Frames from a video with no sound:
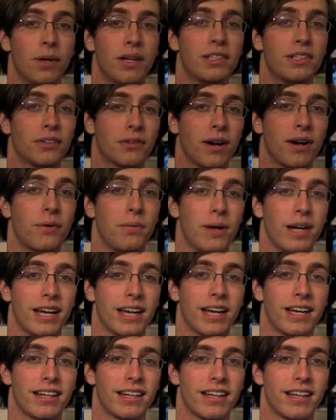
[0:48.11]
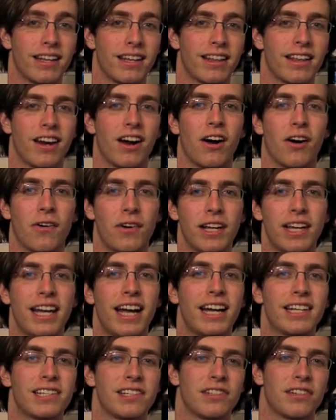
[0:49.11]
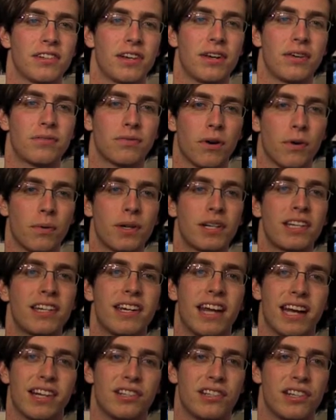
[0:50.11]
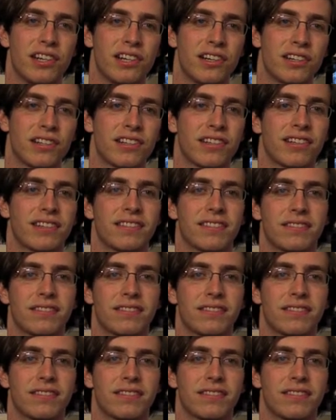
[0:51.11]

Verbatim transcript: was a great weekend that already has us looking forward to next year's.